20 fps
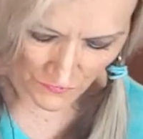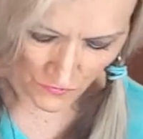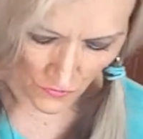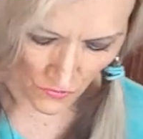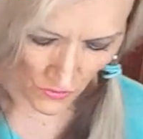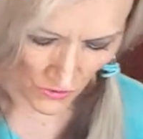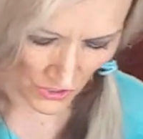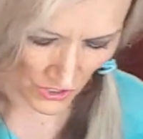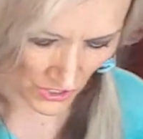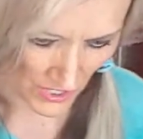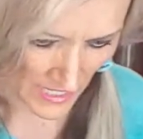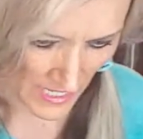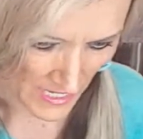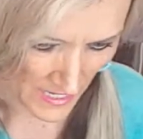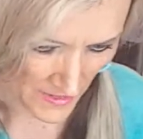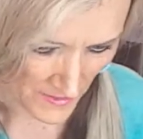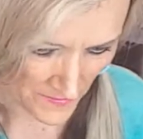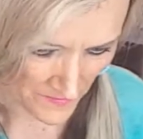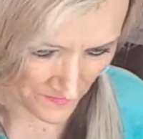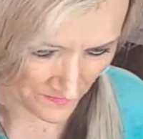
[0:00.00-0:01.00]
for,
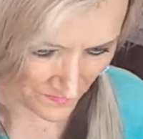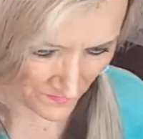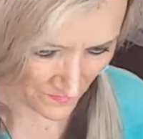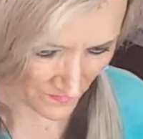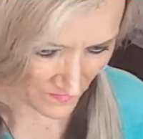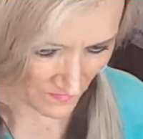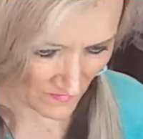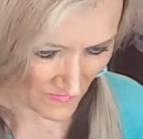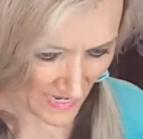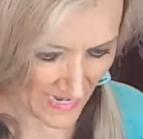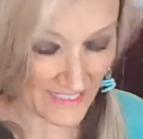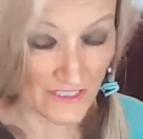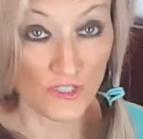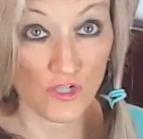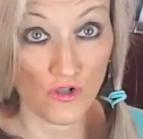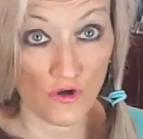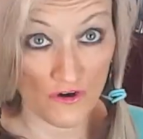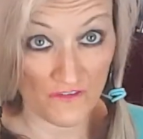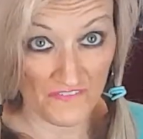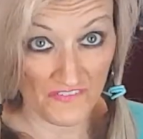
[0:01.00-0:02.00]
it has
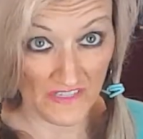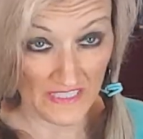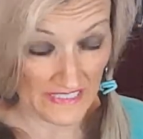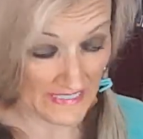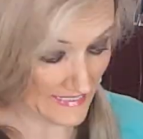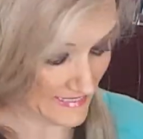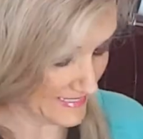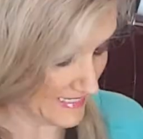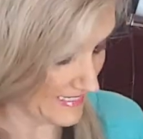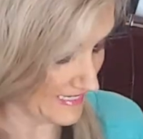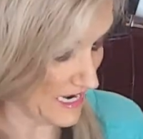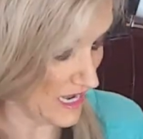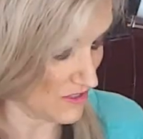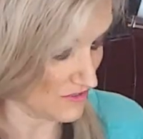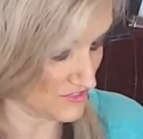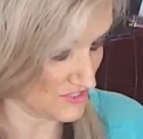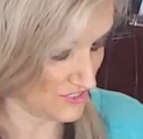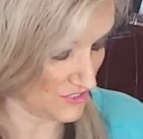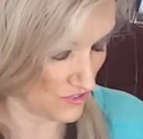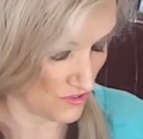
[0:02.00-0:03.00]
chlorophyll in it, and
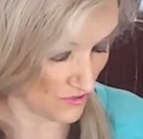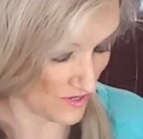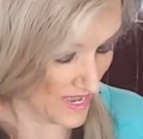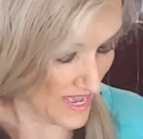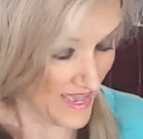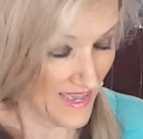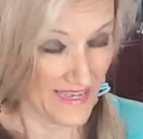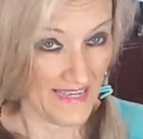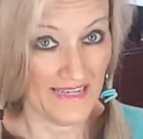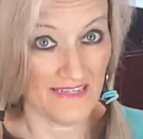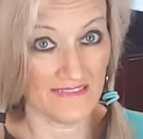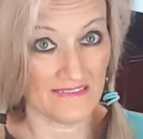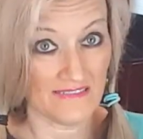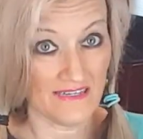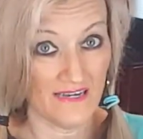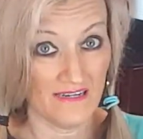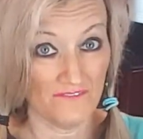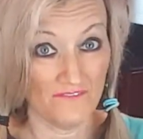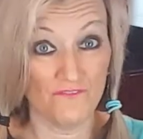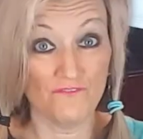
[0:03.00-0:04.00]
also is
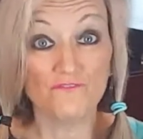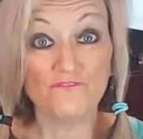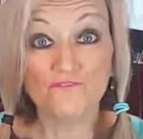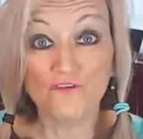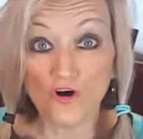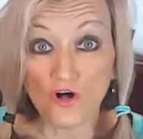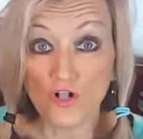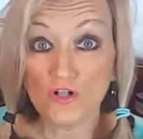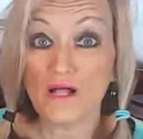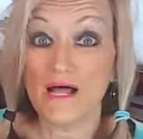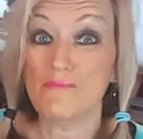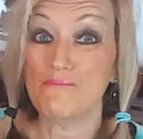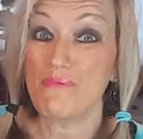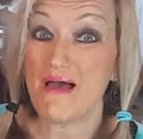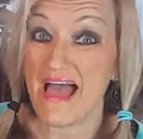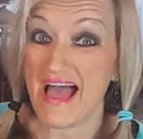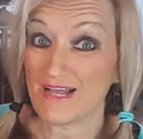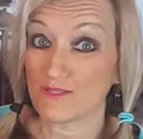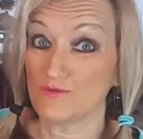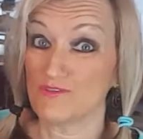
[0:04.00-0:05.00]
full and
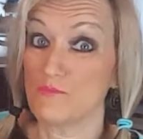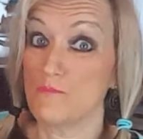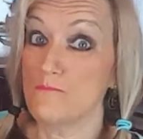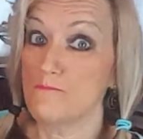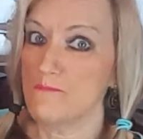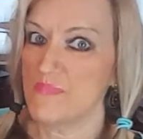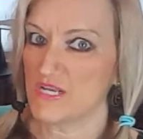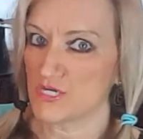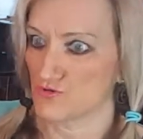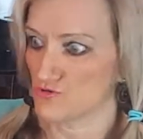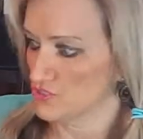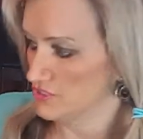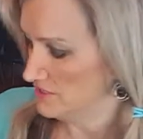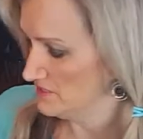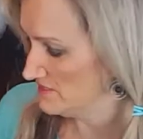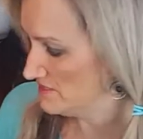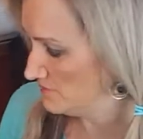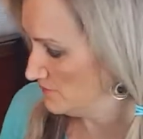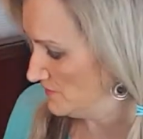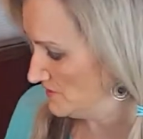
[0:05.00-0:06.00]
packed with
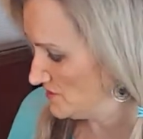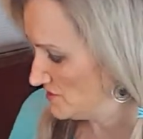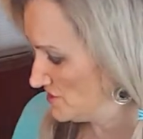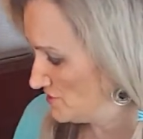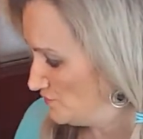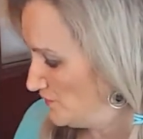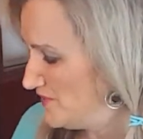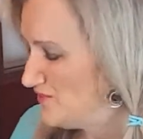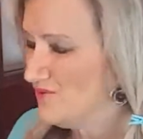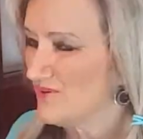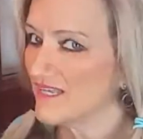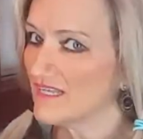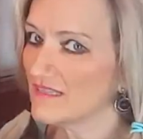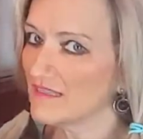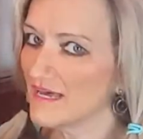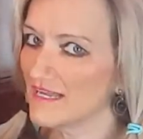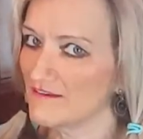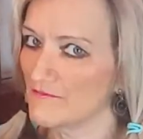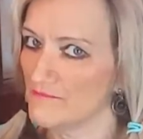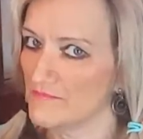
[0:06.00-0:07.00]
minerals, which we don't get a
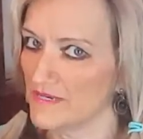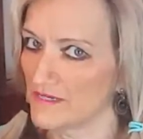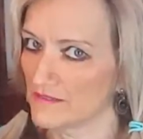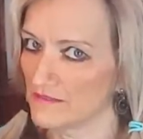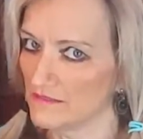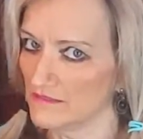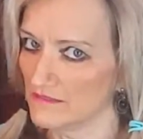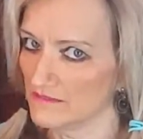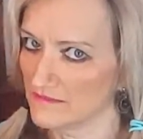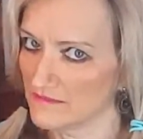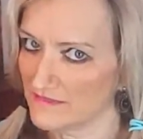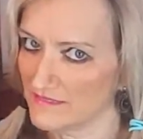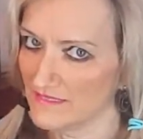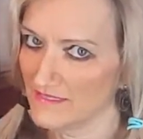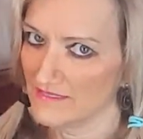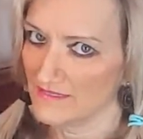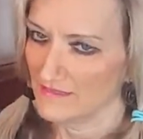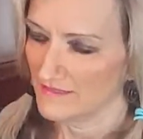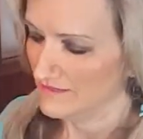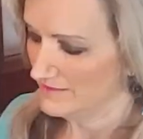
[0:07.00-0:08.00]
lot of minerals
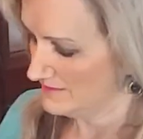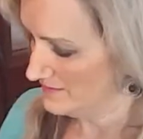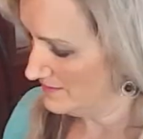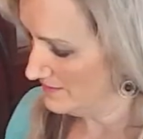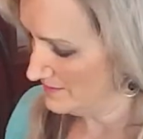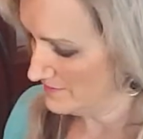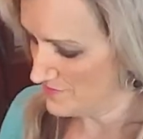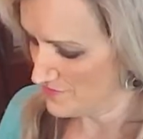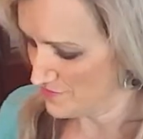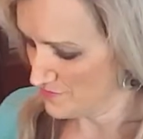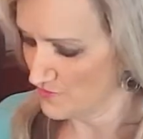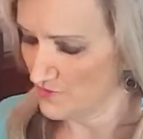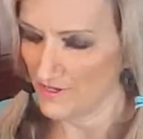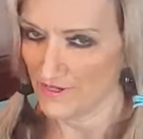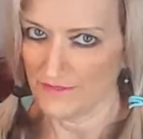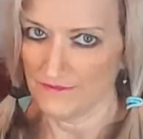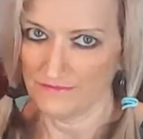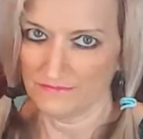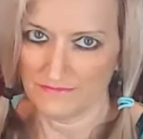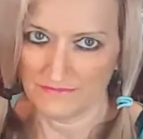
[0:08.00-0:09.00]
through
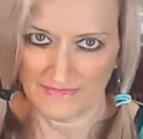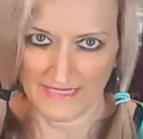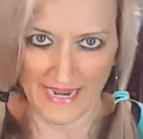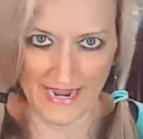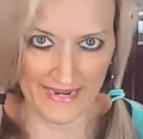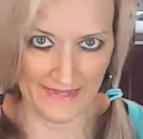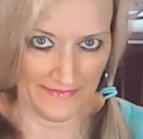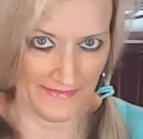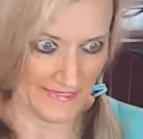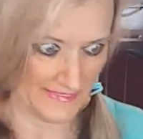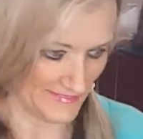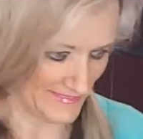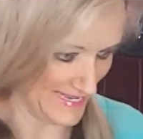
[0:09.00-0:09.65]
our diet these